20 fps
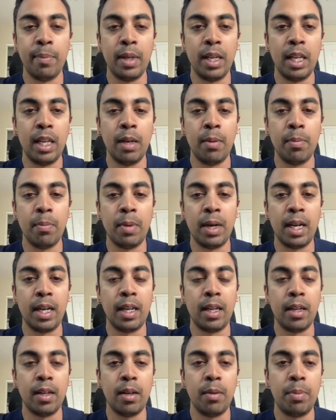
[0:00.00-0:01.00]
In my
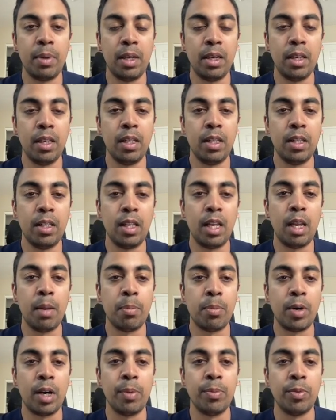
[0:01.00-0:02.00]
opinion, a
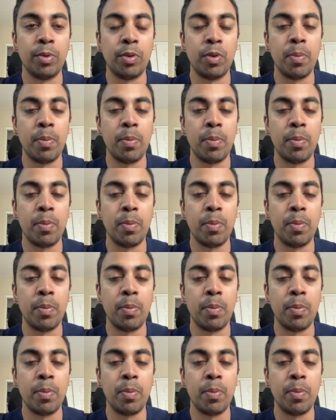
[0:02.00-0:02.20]
primary